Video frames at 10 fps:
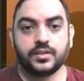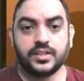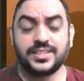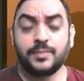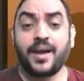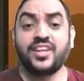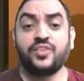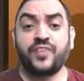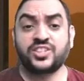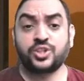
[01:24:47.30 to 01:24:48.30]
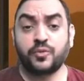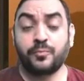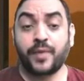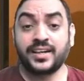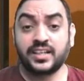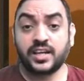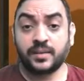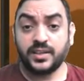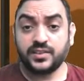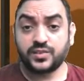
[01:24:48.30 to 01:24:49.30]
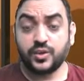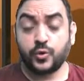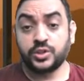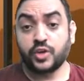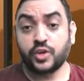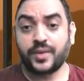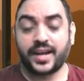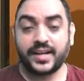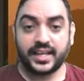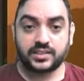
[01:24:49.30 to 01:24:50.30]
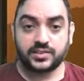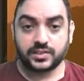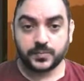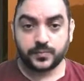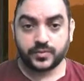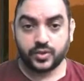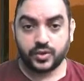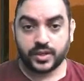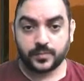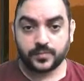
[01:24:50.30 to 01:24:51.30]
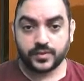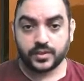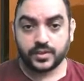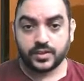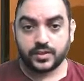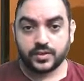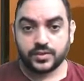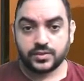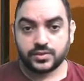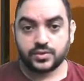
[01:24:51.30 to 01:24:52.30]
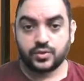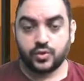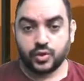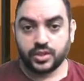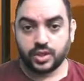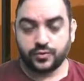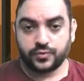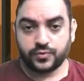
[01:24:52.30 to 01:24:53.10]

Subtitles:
is the manufacturer of branded garments, owner of brand X. Okay. So owner of